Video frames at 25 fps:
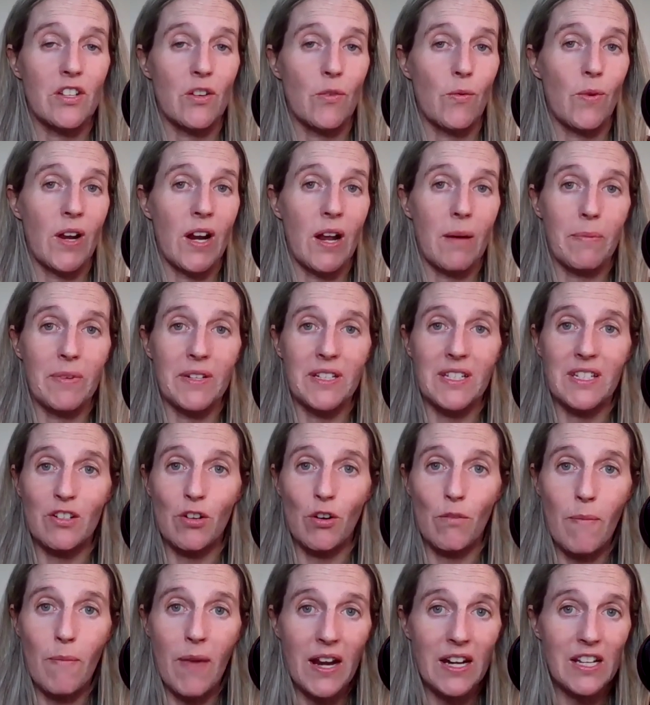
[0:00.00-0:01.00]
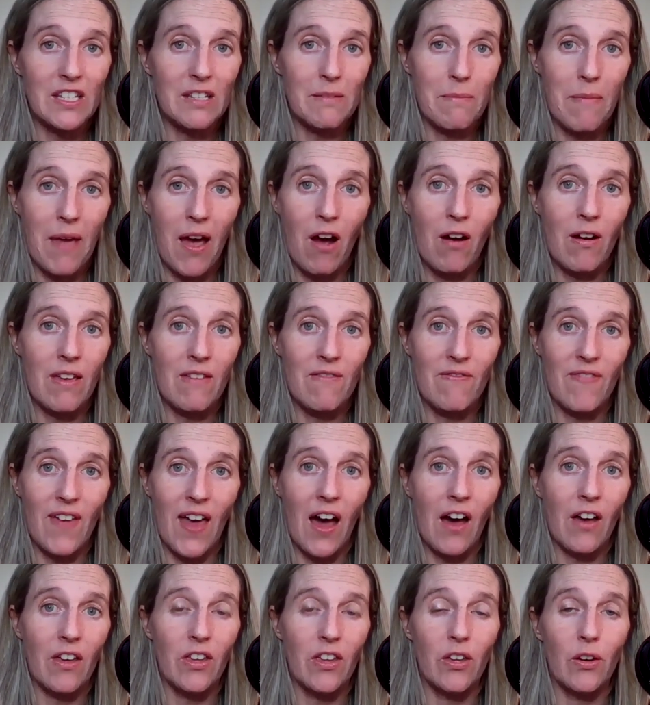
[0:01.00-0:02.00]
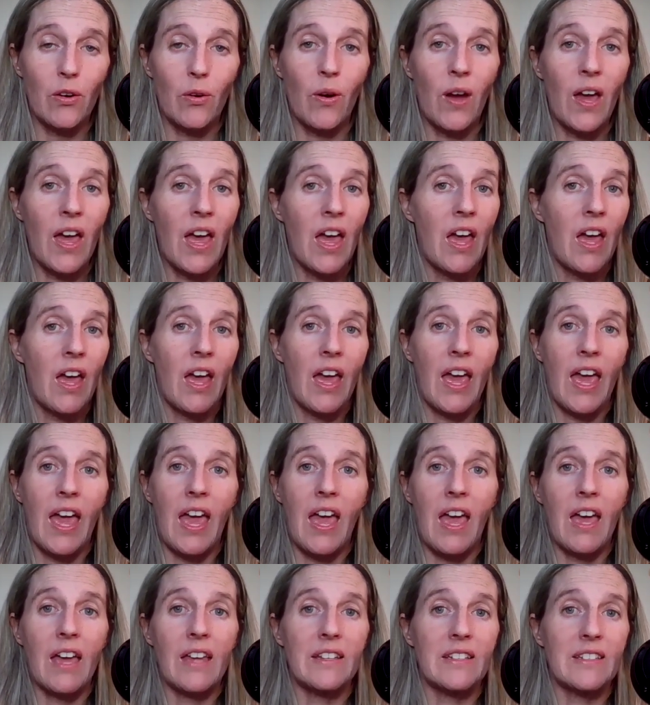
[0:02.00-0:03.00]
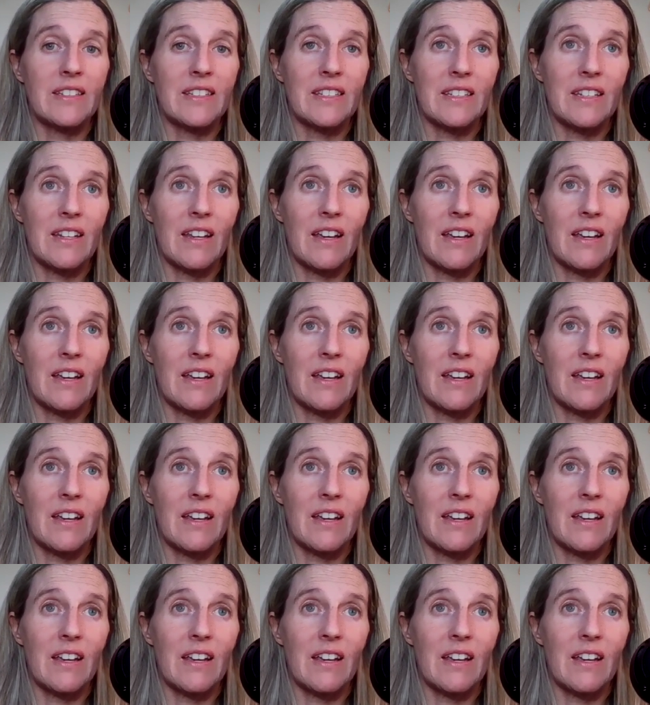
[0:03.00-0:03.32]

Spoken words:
It went up a tremendous amount in value, and